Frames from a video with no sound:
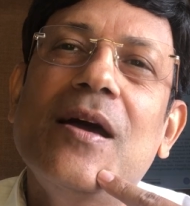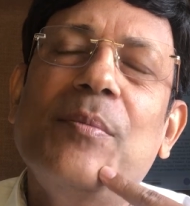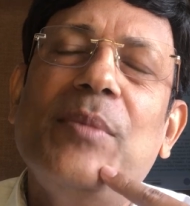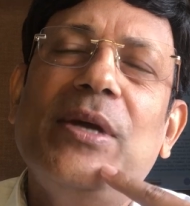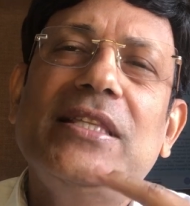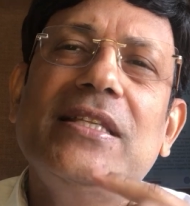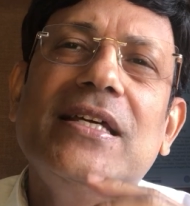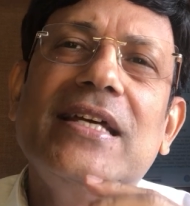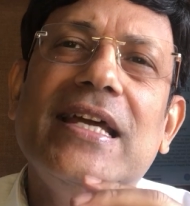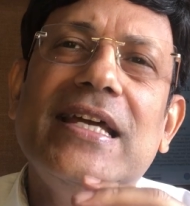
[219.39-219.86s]

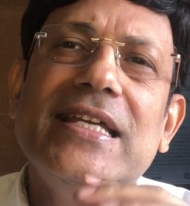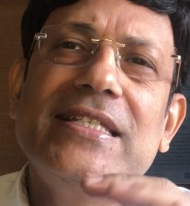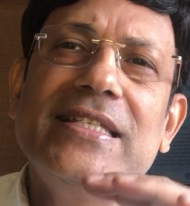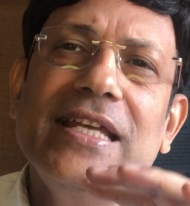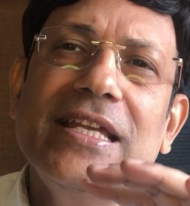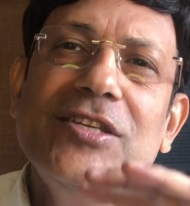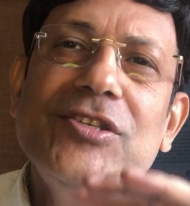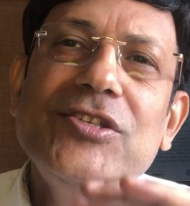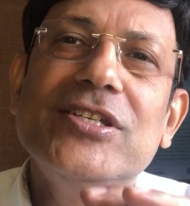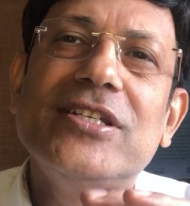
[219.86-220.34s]
But the
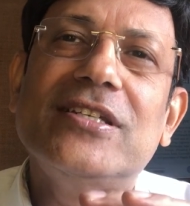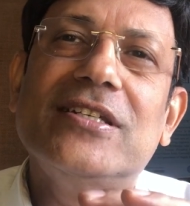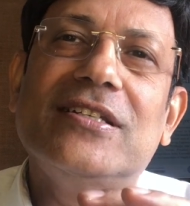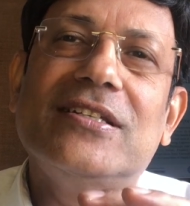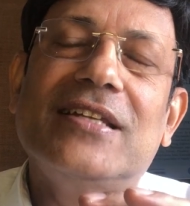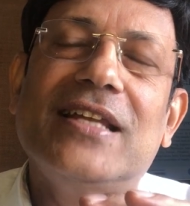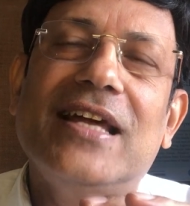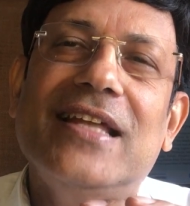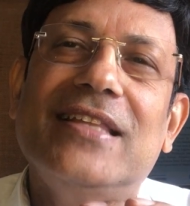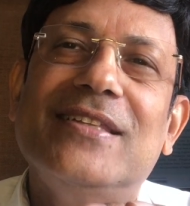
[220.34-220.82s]
essential
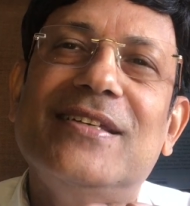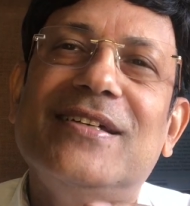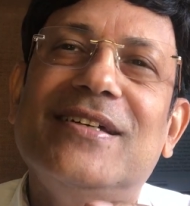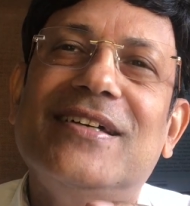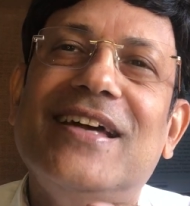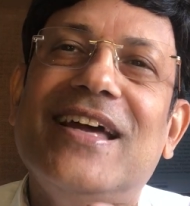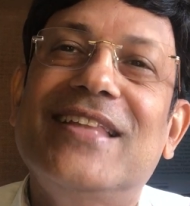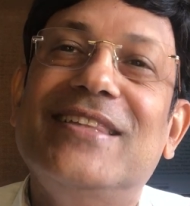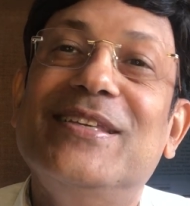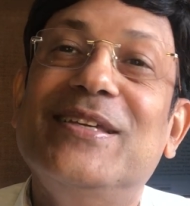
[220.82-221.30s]
and
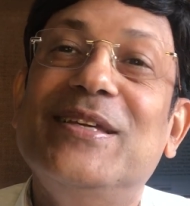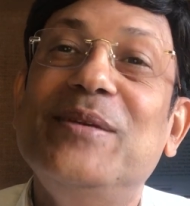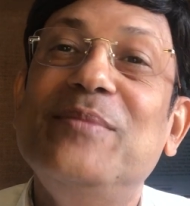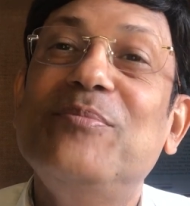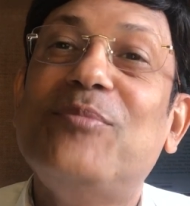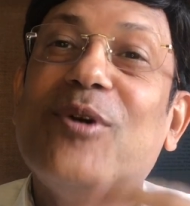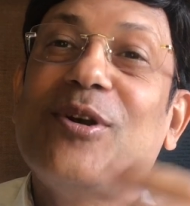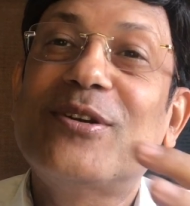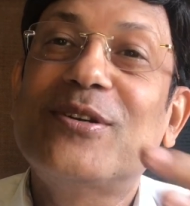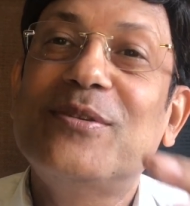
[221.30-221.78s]
the
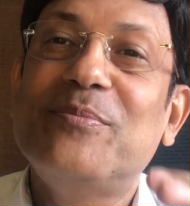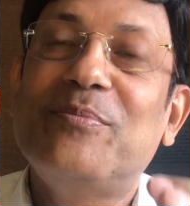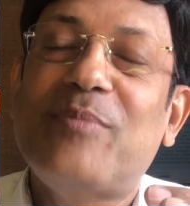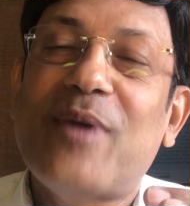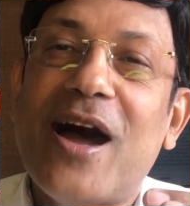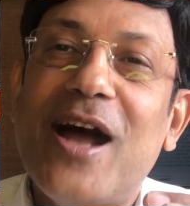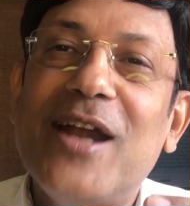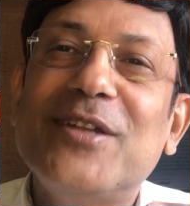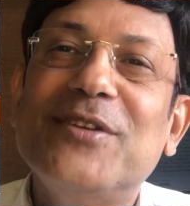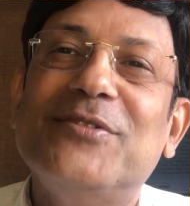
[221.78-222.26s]
important
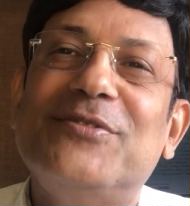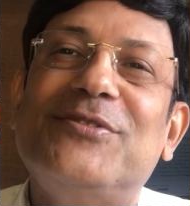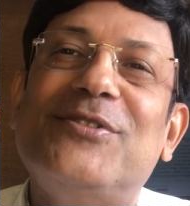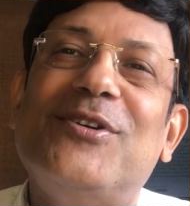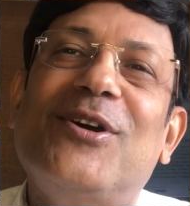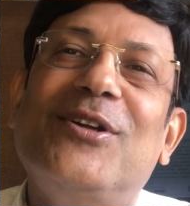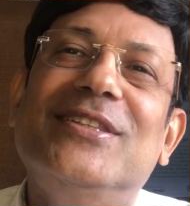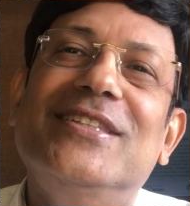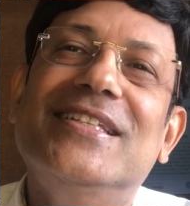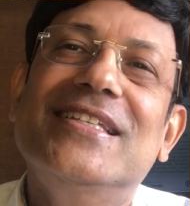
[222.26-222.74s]
part of
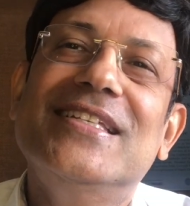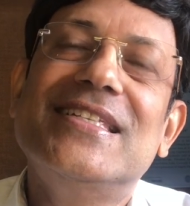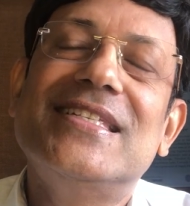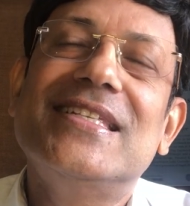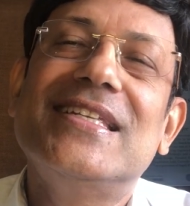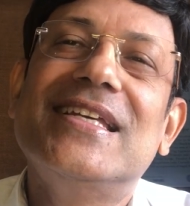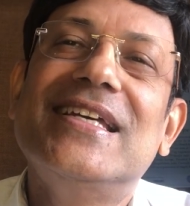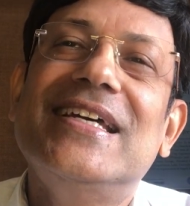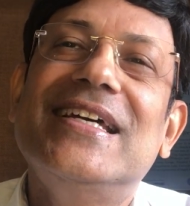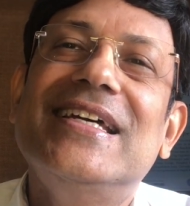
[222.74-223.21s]
all
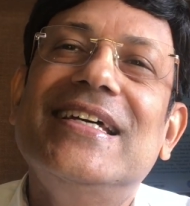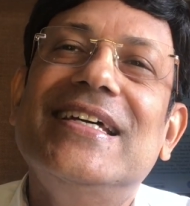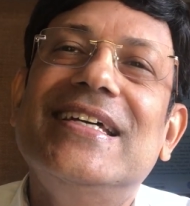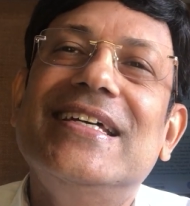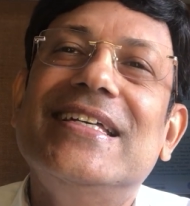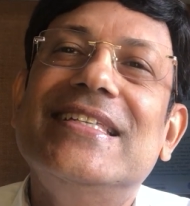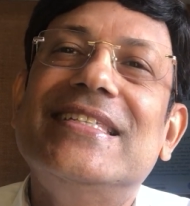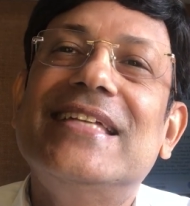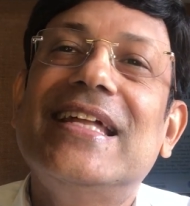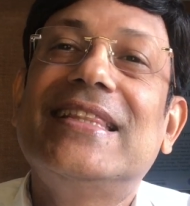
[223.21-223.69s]
this
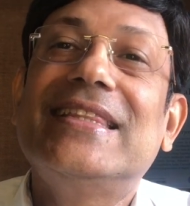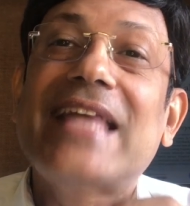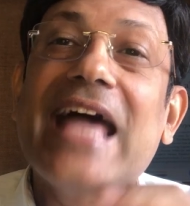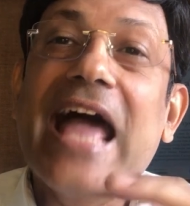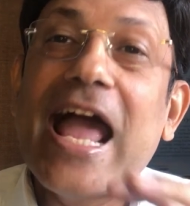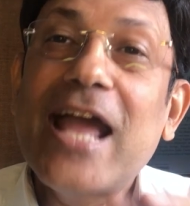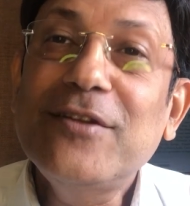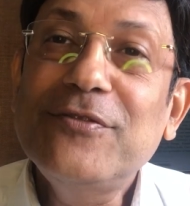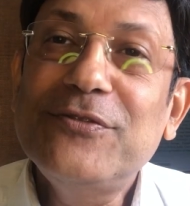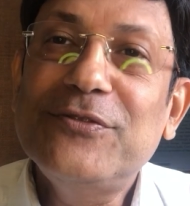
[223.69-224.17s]
is that
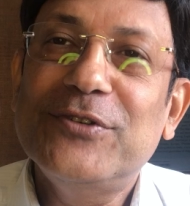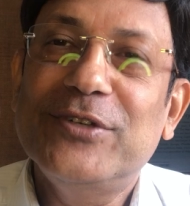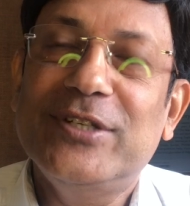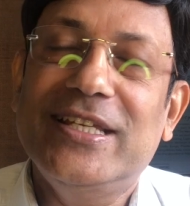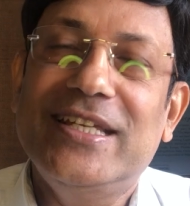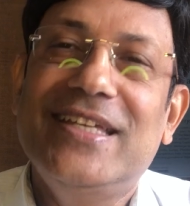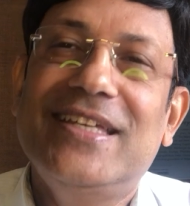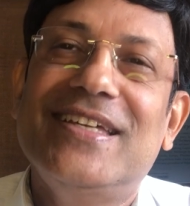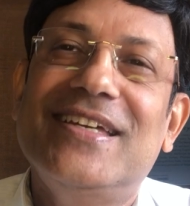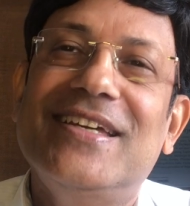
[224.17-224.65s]
thankfully
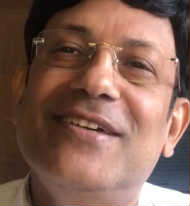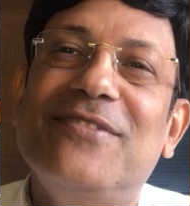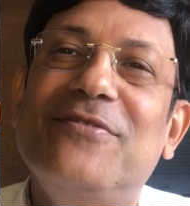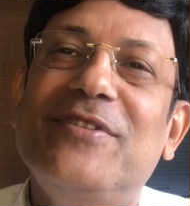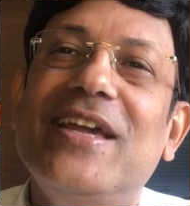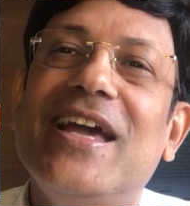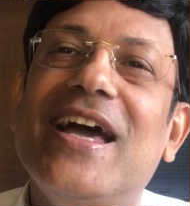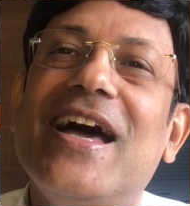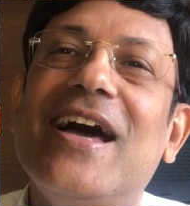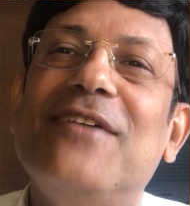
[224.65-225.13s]

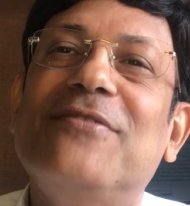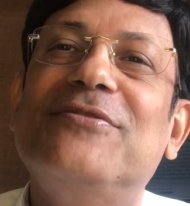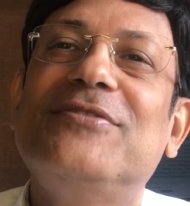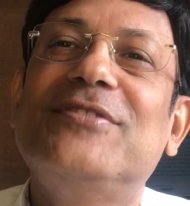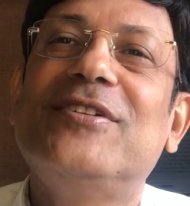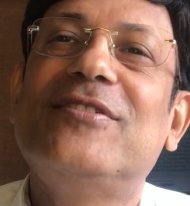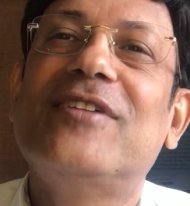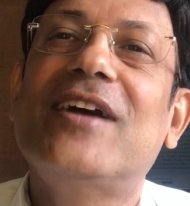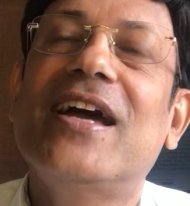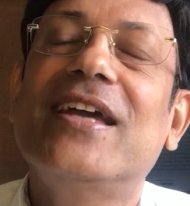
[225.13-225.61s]
we have
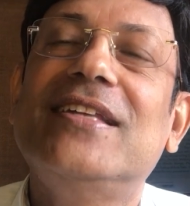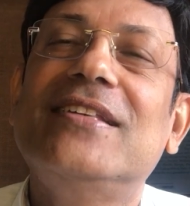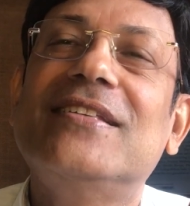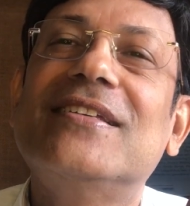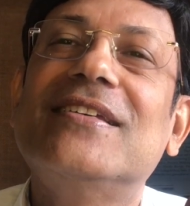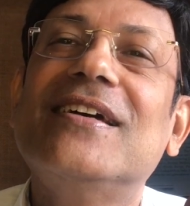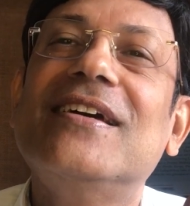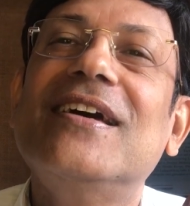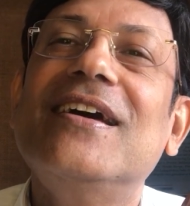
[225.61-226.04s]
the right